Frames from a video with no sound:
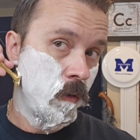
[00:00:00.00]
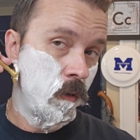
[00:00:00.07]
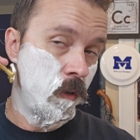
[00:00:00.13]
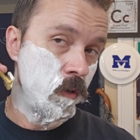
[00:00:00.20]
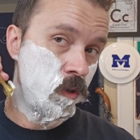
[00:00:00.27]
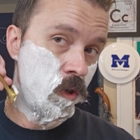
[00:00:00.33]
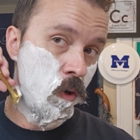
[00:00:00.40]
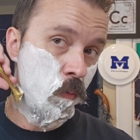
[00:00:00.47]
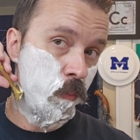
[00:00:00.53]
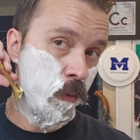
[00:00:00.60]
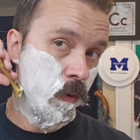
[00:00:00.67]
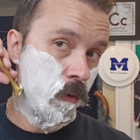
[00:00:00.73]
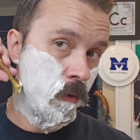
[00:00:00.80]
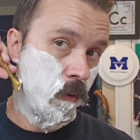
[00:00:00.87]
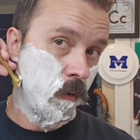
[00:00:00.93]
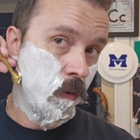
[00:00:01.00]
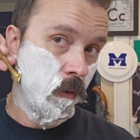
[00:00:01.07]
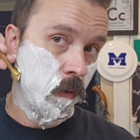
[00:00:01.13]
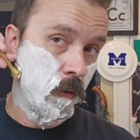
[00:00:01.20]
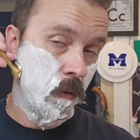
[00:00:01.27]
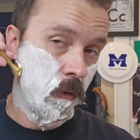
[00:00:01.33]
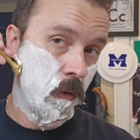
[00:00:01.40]
the soap
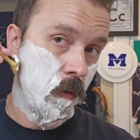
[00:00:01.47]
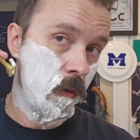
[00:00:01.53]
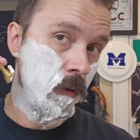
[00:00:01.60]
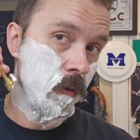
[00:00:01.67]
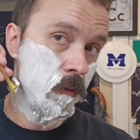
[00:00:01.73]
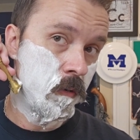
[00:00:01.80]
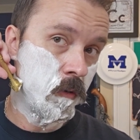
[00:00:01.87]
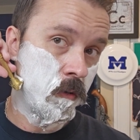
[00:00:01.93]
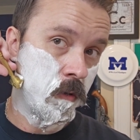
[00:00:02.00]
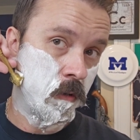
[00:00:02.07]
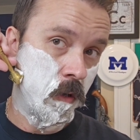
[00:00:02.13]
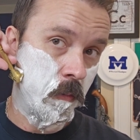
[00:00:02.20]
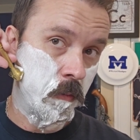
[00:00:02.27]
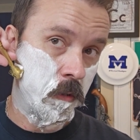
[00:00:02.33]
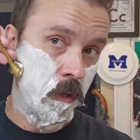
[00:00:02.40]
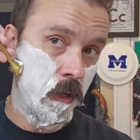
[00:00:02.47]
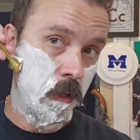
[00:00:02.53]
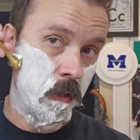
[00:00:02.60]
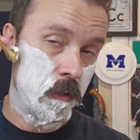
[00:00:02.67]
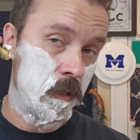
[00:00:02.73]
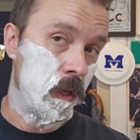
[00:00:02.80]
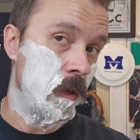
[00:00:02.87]
just to double check
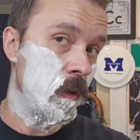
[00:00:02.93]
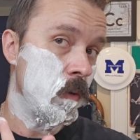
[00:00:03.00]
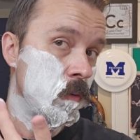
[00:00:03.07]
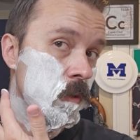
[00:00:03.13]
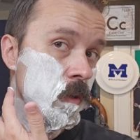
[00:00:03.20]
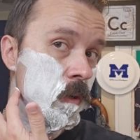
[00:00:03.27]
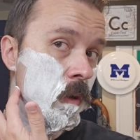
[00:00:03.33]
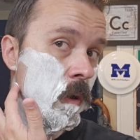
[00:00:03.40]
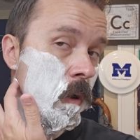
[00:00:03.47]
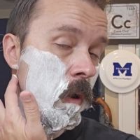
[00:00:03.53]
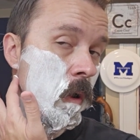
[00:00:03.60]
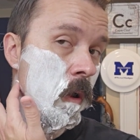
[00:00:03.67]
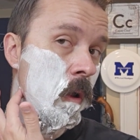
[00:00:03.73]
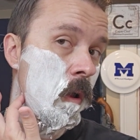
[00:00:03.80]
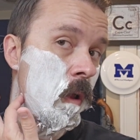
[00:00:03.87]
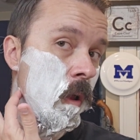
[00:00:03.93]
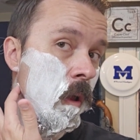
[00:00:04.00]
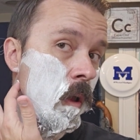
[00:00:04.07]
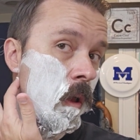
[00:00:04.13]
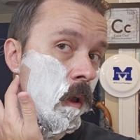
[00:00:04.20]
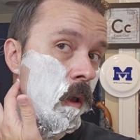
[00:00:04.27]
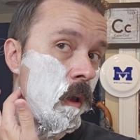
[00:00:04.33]
the scent notes.
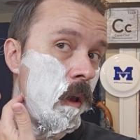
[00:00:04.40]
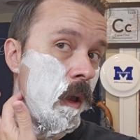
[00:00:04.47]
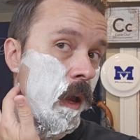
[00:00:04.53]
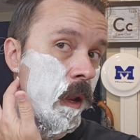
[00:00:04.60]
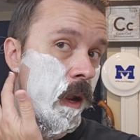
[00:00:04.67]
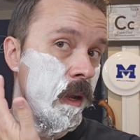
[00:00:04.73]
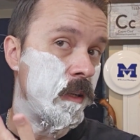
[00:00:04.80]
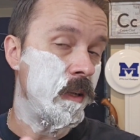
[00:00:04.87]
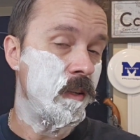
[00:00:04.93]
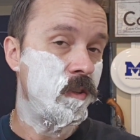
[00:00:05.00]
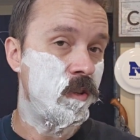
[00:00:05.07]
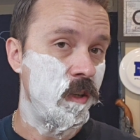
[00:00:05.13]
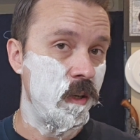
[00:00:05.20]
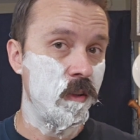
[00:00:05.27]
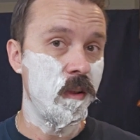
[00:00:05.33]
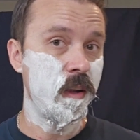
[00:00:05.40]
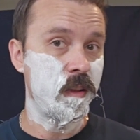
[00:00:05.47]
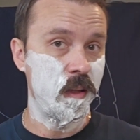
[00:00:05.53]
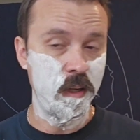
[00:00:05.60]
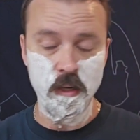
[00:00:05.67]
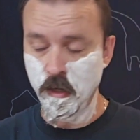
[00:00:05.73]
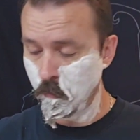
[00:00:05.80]
And I did see like
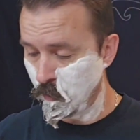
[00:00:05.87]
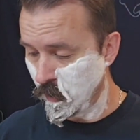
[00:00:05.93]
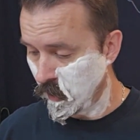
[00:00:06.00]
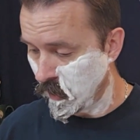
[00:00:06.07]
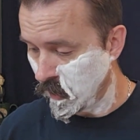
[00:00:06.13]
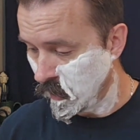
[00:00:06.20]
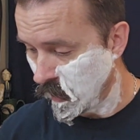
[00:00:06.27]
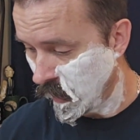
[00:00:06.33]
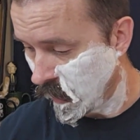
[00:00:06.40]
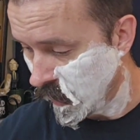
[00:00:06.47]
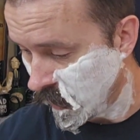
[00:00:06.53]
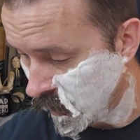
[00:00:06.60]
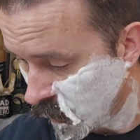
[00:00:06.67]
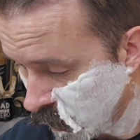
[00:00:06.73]
the EDP and a